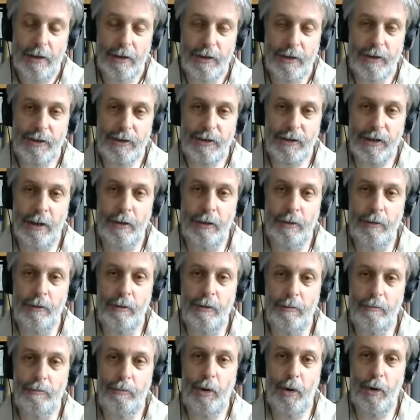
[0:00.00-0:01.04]

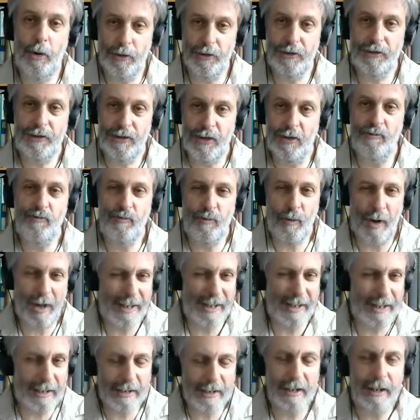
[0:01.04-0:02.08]
So put the
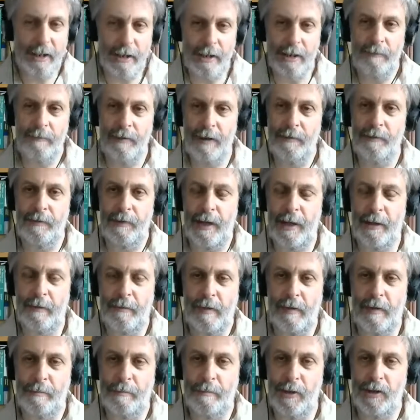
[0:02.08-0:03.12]
right kind of level of
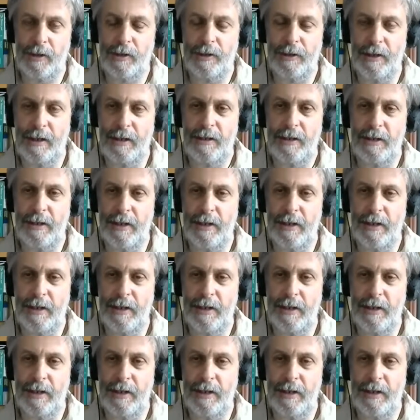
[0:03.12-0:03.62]
ambition in